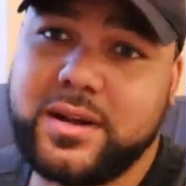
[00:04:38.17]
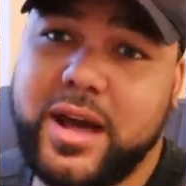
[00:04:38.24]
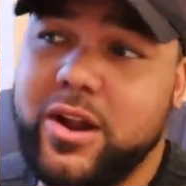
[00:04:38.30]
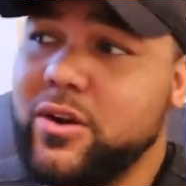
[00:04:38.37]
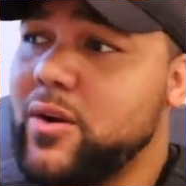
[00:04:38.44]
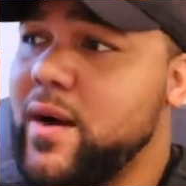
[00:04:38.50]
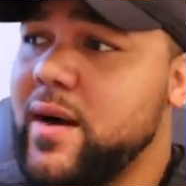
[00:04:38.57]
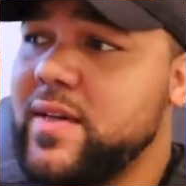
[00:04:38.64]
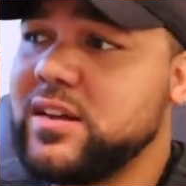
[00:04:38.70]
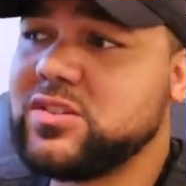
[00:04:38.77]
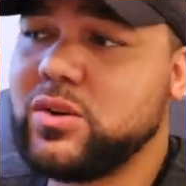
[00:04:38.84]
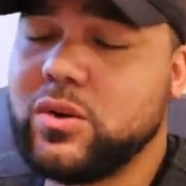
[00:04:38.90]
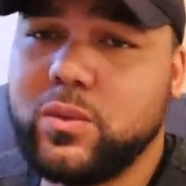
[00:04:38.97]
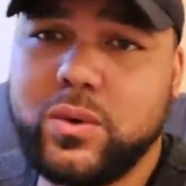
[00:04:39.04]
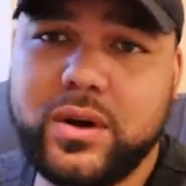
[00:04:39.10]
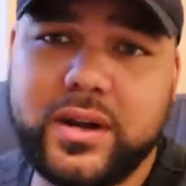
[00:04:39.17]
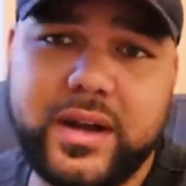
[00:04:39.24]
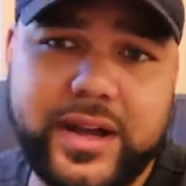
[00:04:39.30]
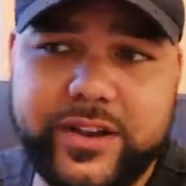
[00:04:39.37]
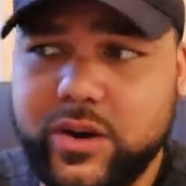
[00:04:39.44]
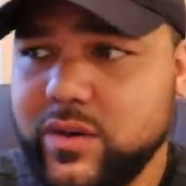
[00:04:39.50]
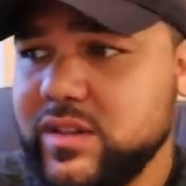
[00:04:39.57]
I don't know how that's going to work.
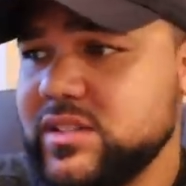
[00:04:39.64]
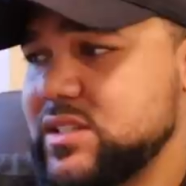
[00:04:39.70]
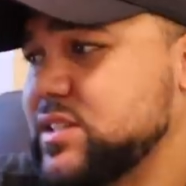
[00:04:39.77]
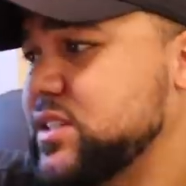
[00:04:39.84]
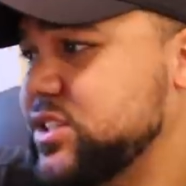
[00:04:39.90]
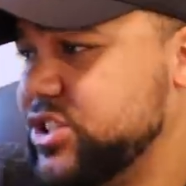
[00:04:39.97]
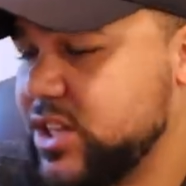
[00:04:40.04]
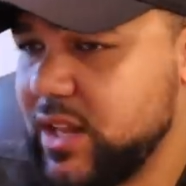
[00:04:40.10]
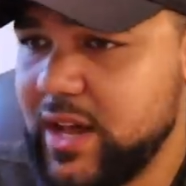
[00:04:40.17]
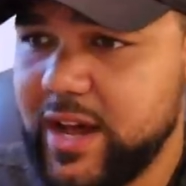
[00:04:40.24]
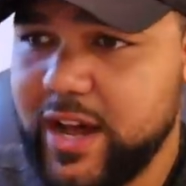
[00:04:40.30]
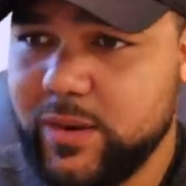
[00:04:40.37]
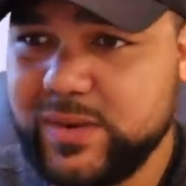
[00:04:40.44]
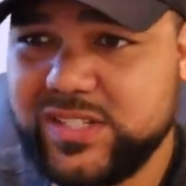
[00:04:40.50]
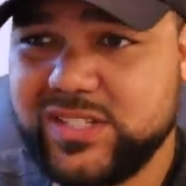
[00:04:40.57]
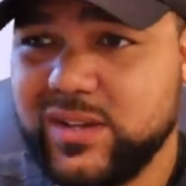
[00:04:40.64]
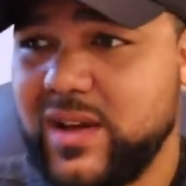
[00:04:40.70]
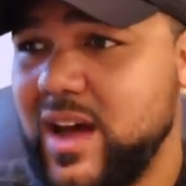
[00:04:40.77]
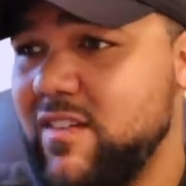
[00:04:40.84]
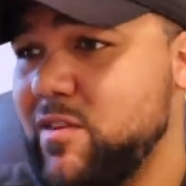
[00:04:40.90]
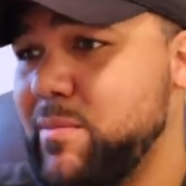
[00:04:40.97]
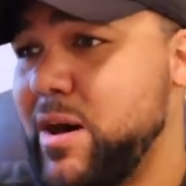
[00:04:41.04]
I know this is in July. We still
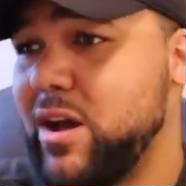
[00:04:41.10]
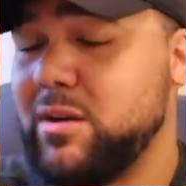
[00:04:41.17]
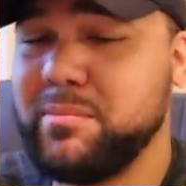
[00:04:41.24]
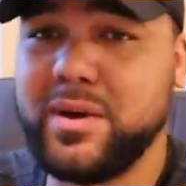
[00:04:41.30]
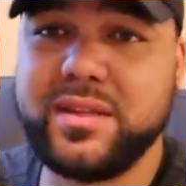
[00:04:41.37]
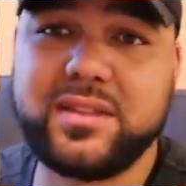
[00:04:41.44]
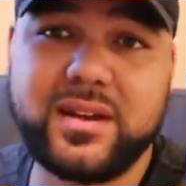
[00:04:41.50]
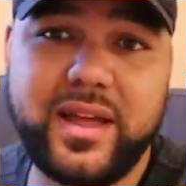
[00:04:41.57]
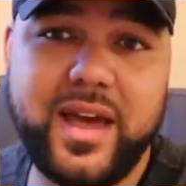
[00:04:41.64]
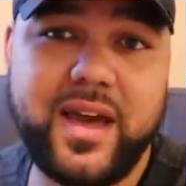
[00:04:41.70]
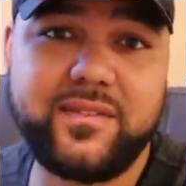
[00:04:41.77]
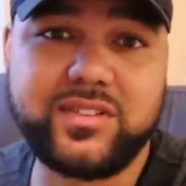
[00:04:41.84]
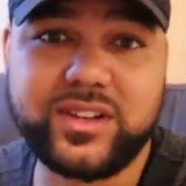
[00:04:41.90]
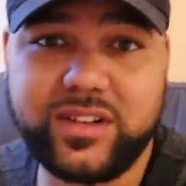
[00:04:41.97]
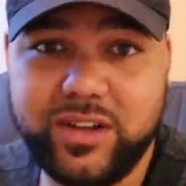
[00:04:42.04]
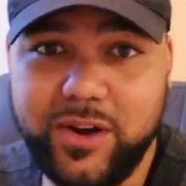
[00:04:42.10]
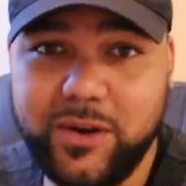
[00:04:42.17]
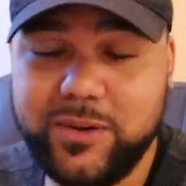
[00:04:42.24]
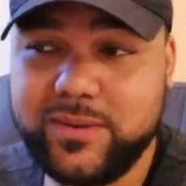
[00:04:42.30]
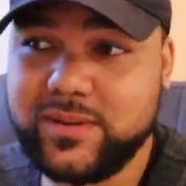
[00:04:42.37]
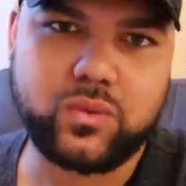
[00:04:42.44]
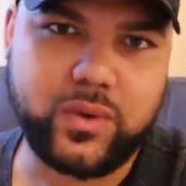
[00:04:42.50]
have about a month and a half to
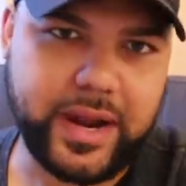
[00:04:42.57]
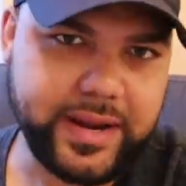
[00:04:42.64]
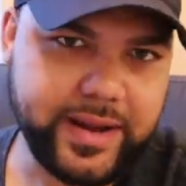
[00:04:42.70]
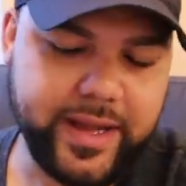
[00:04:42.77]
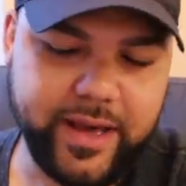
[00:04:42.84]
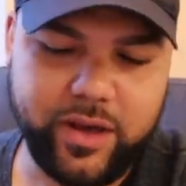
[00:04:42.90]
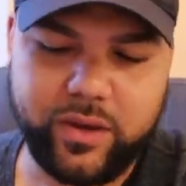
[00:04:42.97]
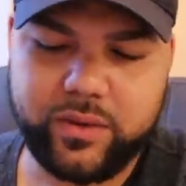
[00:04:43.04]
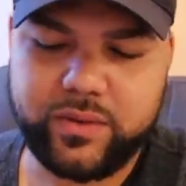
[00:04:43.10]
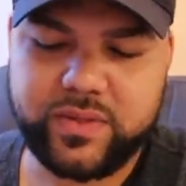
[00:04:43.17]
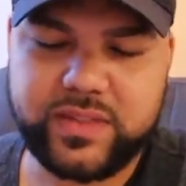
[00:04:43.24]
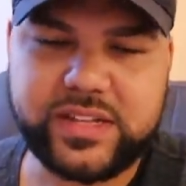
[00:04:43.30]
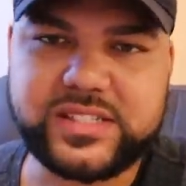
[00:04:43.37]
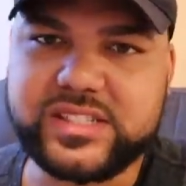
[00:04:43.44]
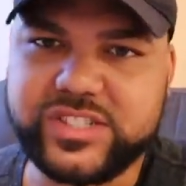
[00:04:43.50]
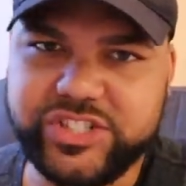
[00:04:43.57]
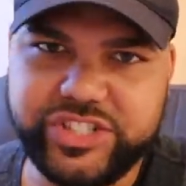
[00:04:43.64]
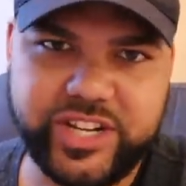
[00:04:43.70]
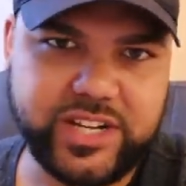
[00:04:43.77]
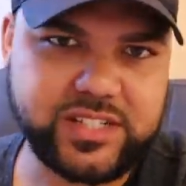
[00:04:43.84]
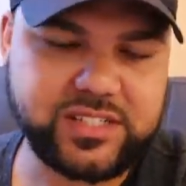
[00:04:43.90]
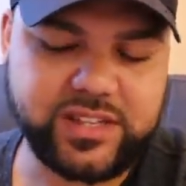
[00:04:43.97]
go. Right now, this is
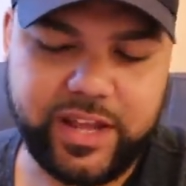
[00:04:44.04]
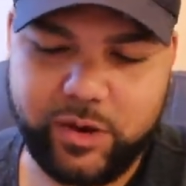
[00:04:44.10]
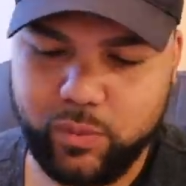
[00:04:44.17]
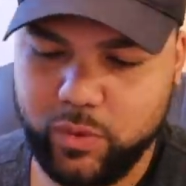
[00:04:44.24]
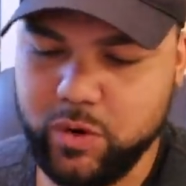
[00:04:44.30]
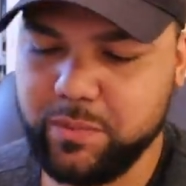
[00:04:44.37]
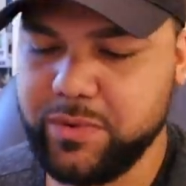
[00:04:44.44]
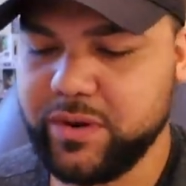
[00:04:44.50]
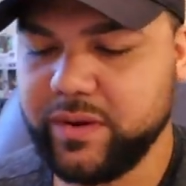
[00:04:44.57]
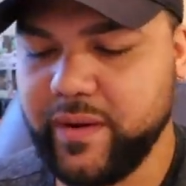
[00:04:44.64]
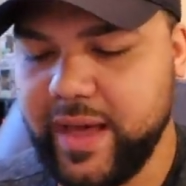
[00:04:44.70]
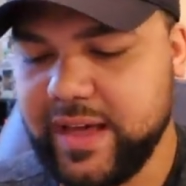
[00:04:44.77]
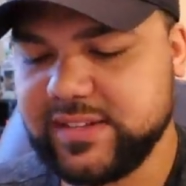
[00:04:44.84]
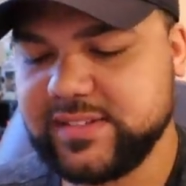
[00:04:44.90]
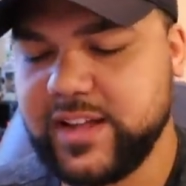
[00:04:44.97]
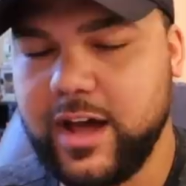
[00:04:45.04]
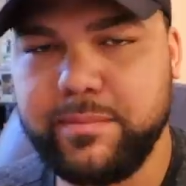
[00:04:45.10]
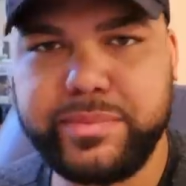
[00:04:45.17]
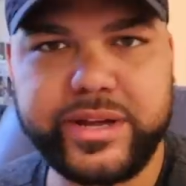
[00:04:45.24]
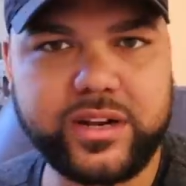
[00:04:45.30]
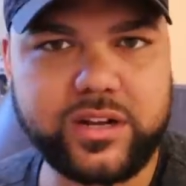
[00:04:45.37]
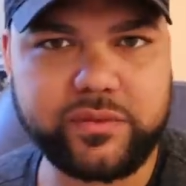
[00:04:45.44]
just a rumor, has
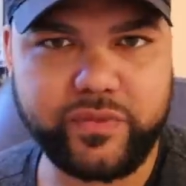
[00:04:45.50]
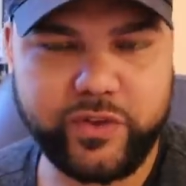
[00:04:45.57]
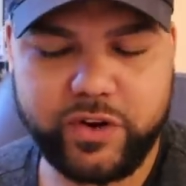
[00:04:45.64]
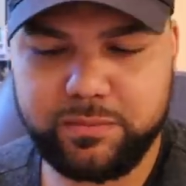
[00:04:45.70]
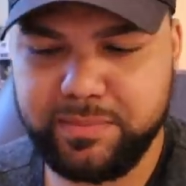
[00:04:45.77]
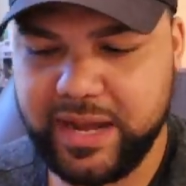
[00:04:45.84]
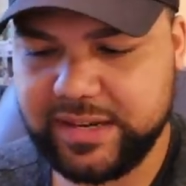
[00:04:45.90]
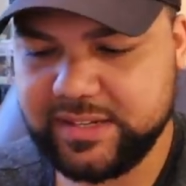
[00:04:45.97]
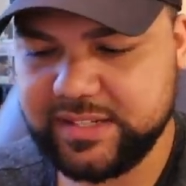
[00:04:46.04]
not been confirmed by